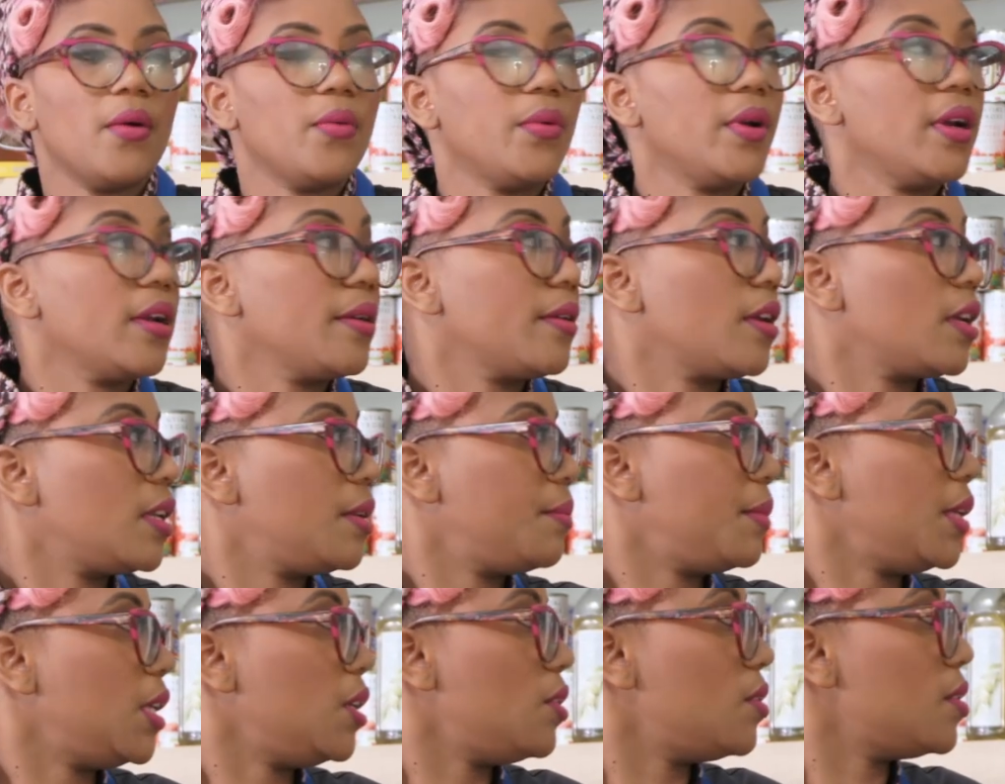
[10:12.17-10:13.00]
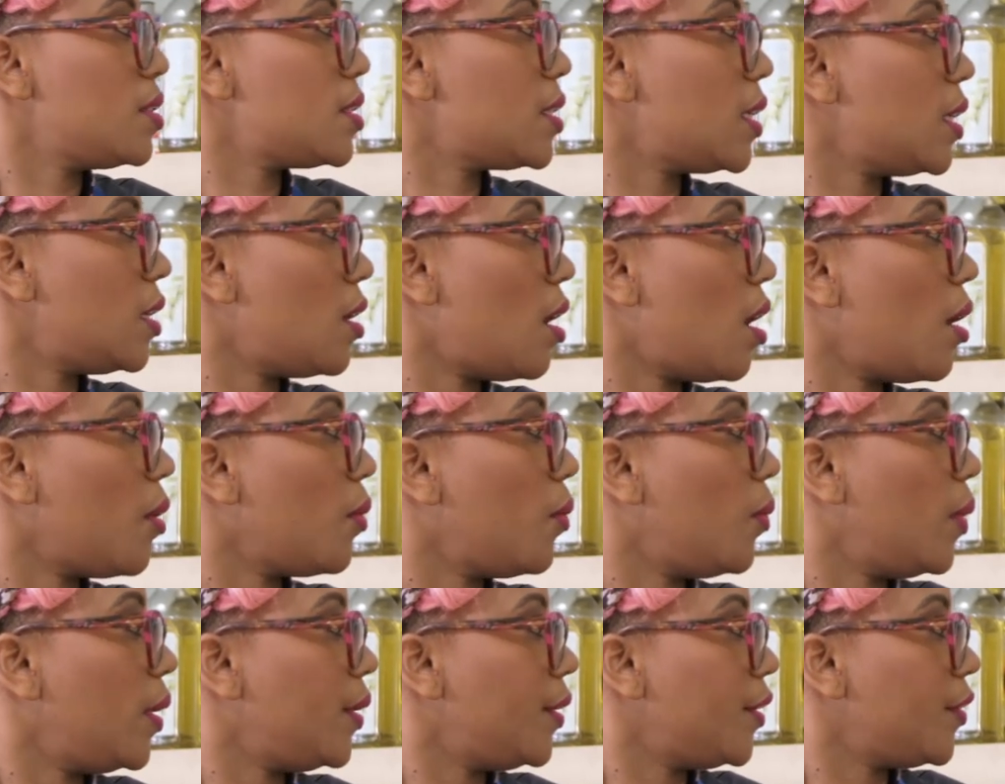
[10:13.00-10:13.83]
we're going to be using our
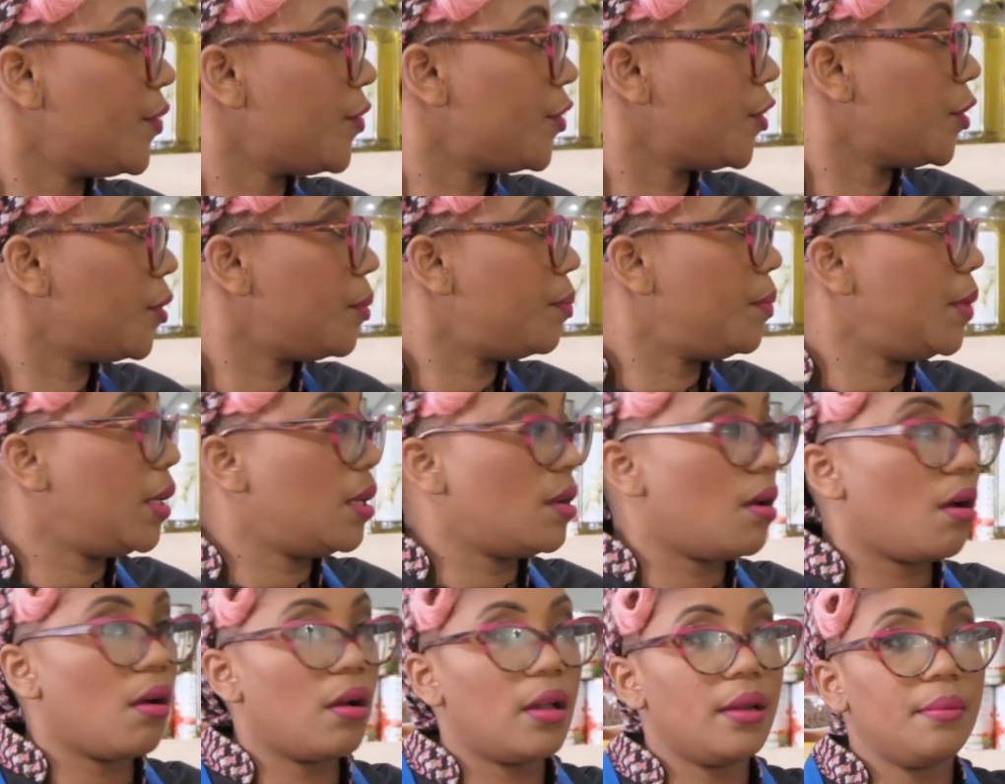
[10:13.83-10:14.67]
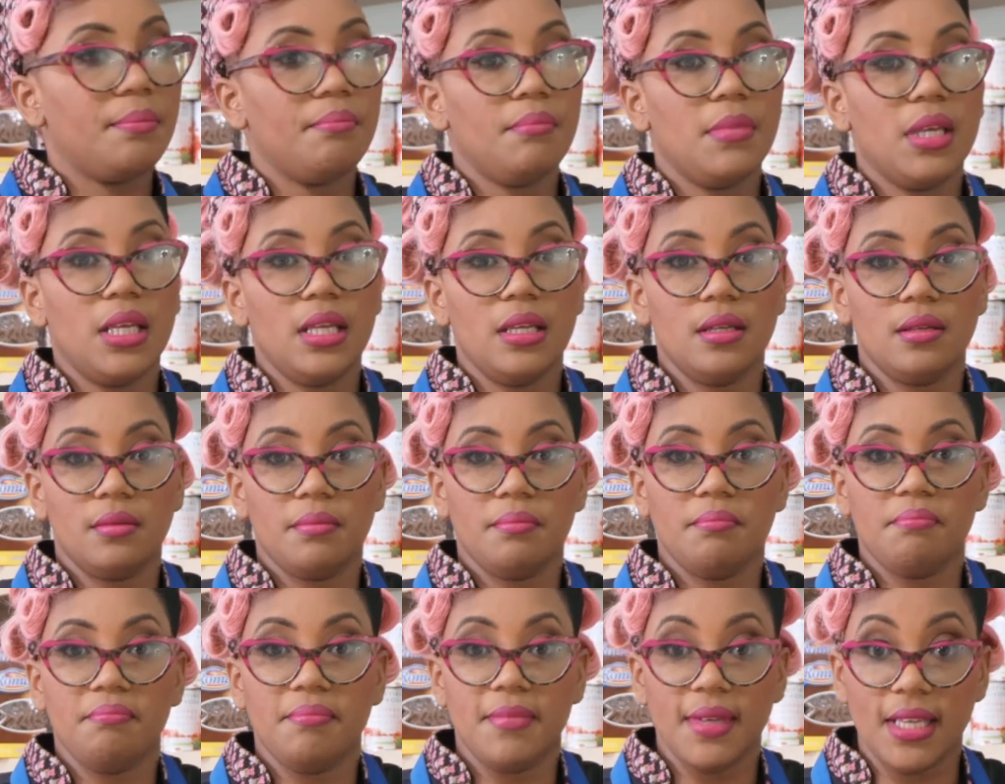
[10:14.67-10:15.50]
wonderful Beyond
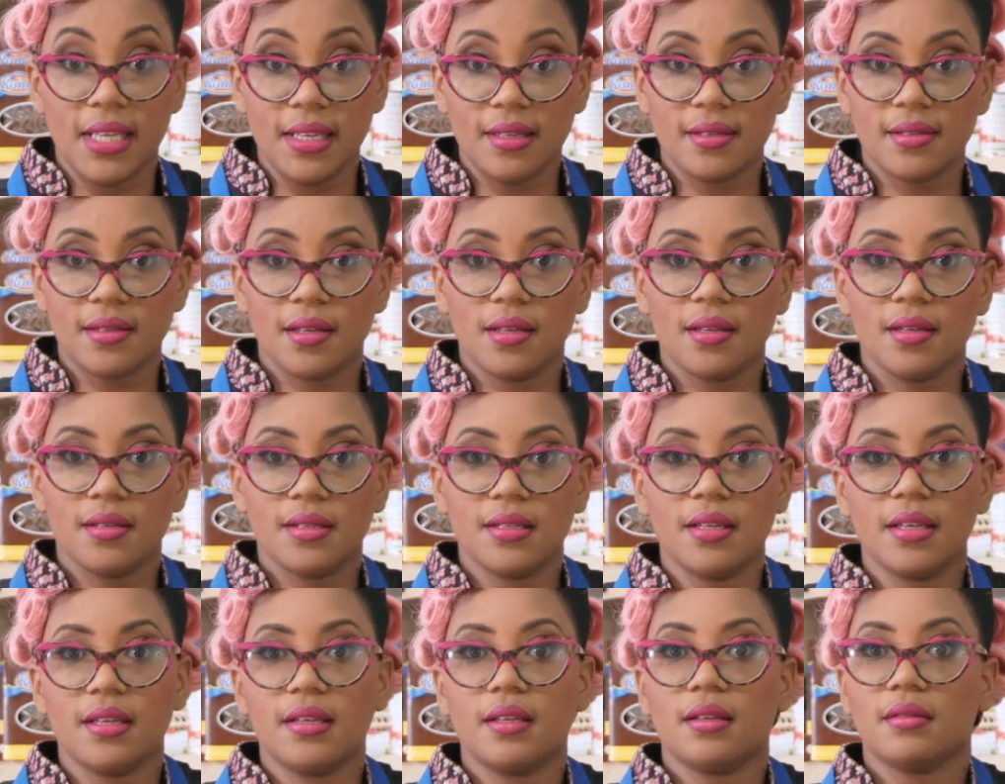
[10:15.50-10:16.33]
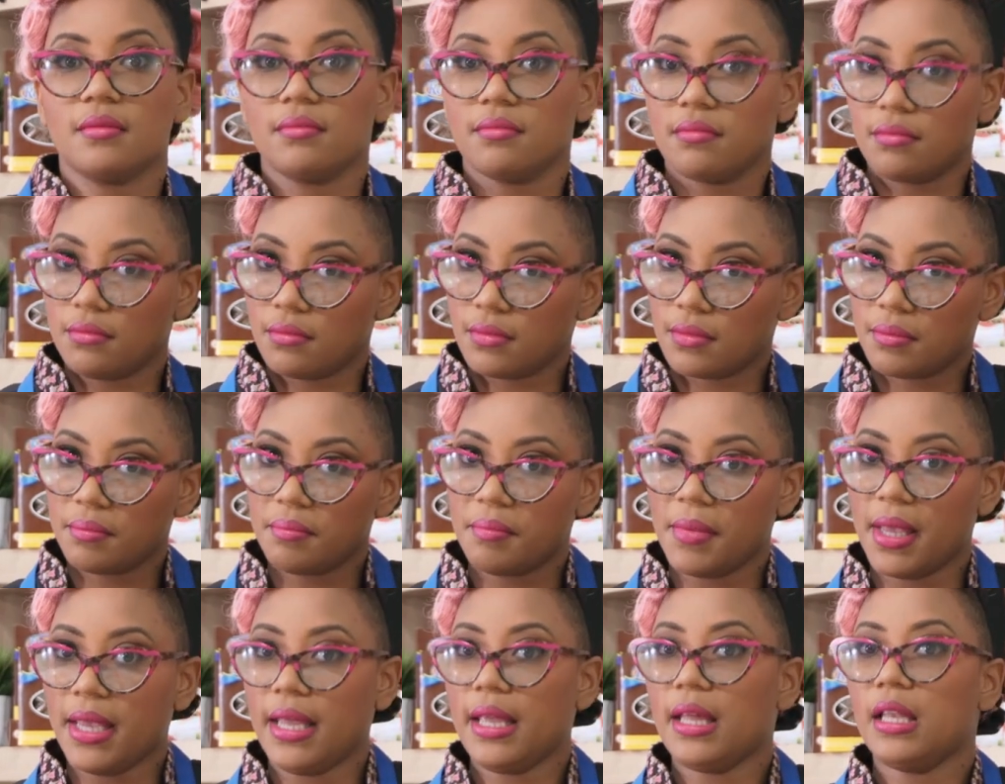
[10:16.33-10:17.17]
meat to
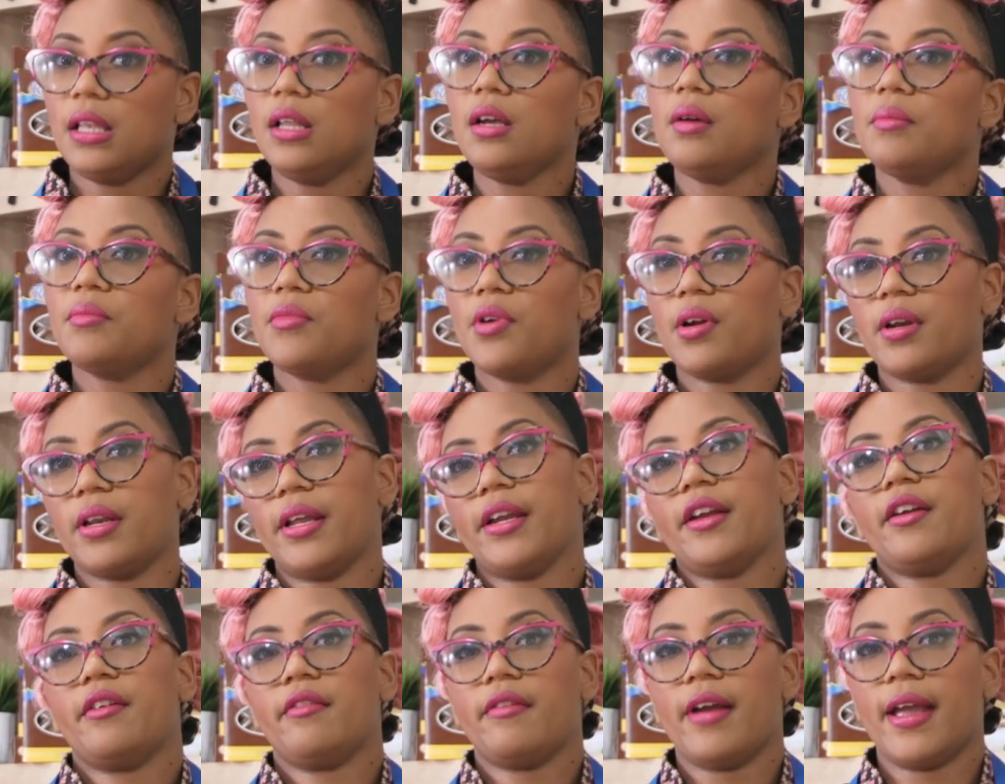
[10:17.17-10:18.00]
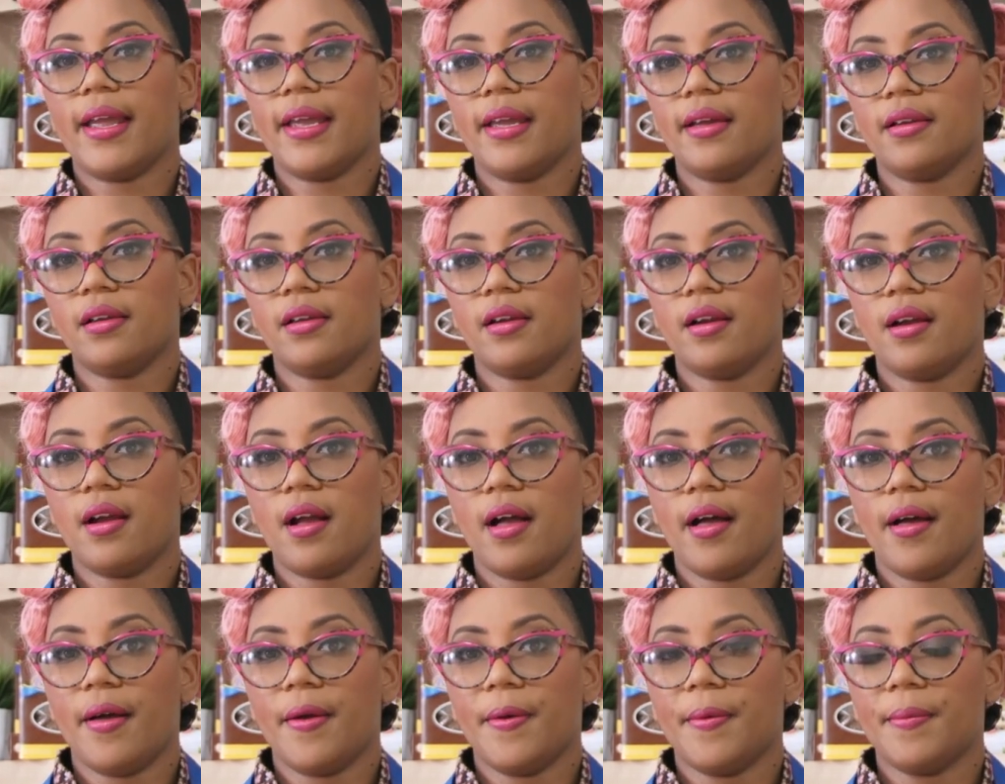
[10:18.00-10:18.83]
make it look more like a regular
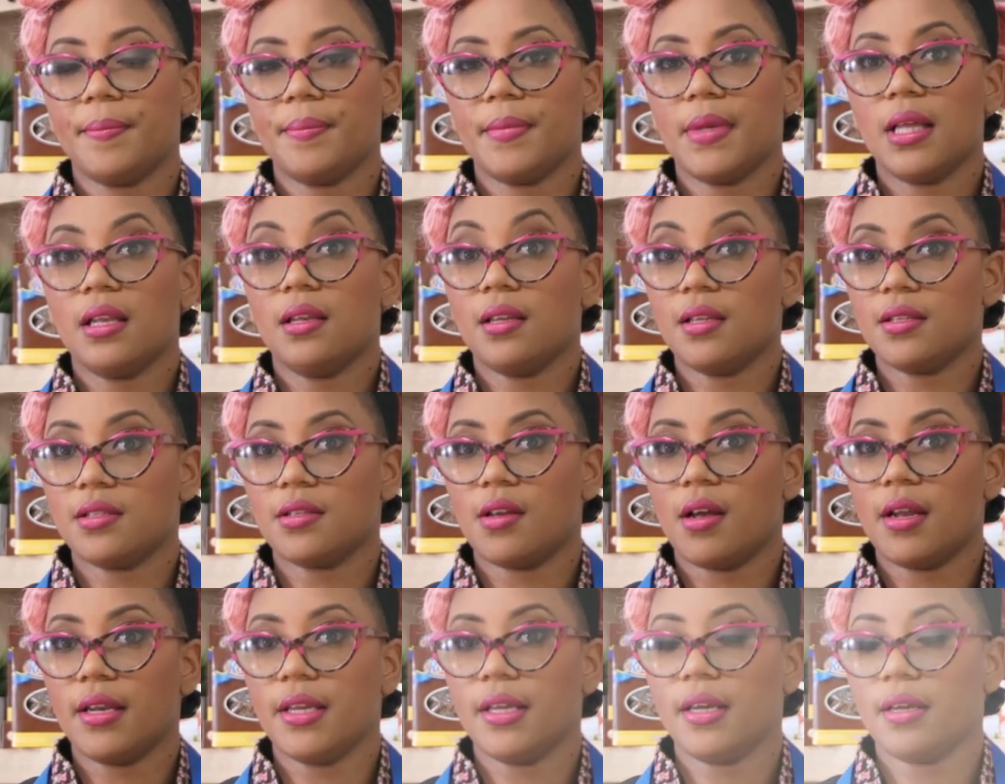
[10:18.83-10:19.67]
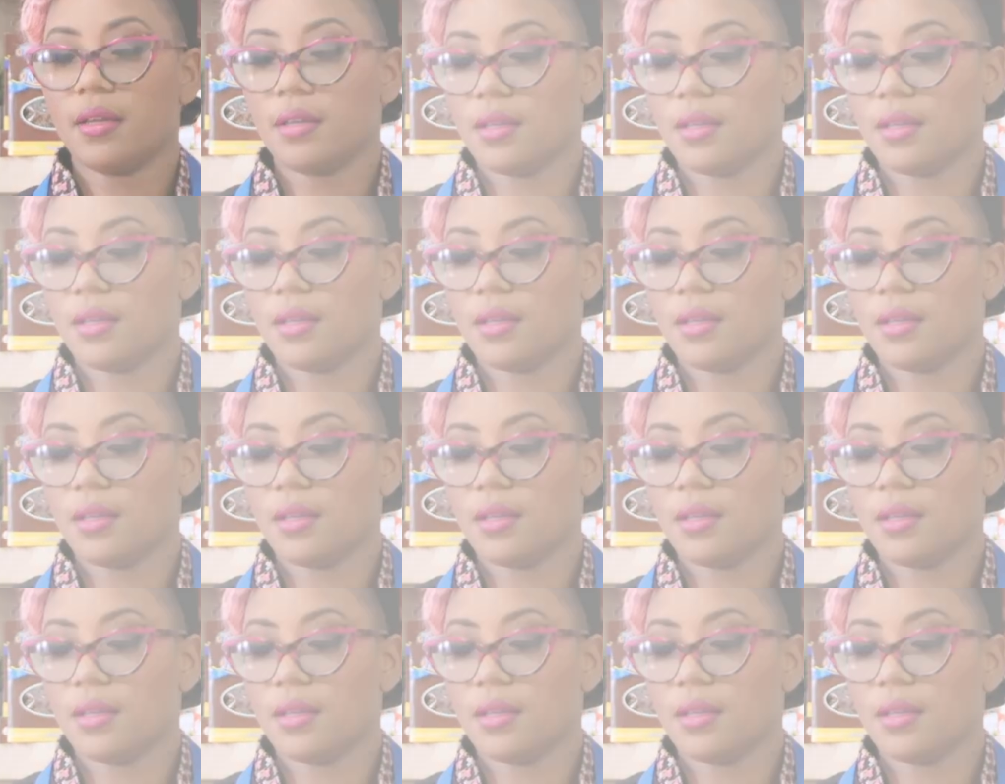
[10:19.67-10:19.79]
lasagna.